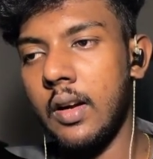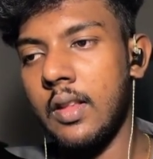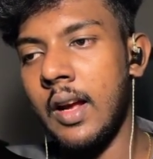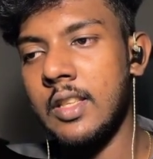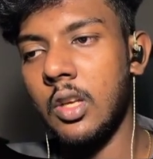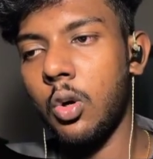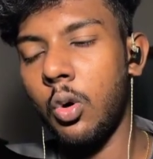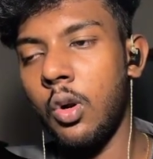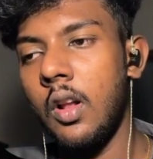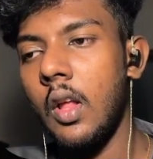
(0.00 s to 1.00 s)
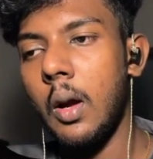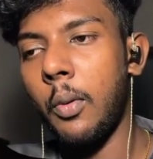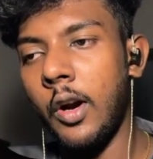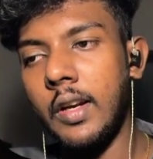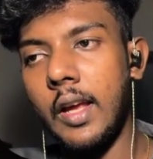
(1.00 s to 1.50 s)
that's the whole
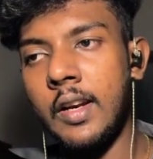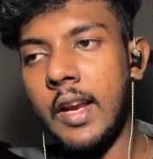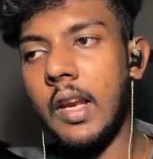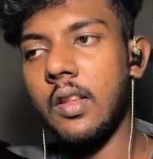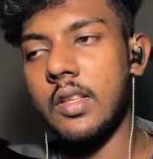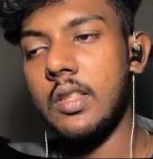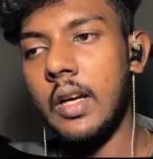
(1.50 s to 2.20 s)
point. I needed this.